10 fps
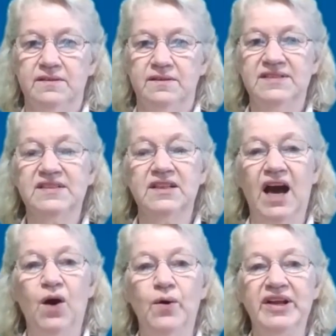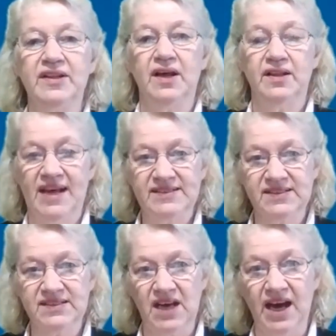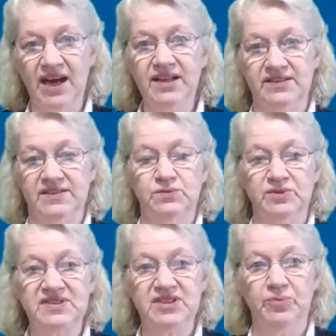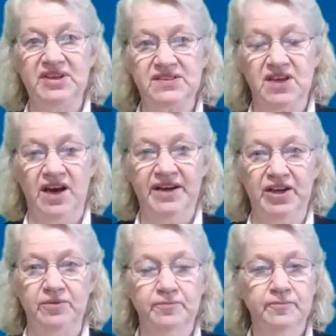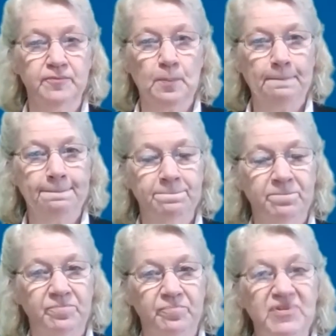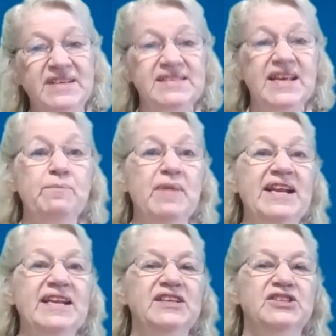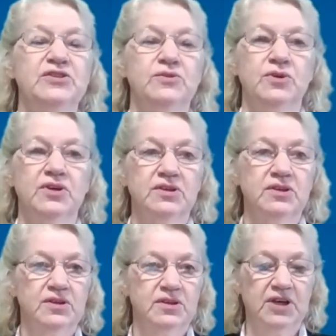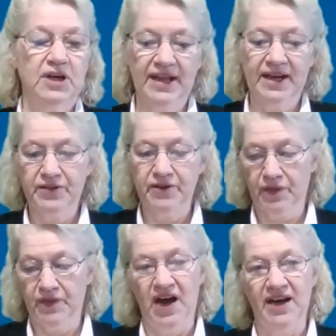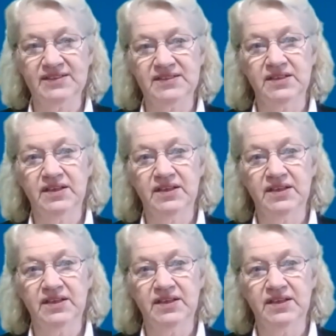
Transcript: is allowing that silence when somebody's talking, because they may need to collect their thoughts.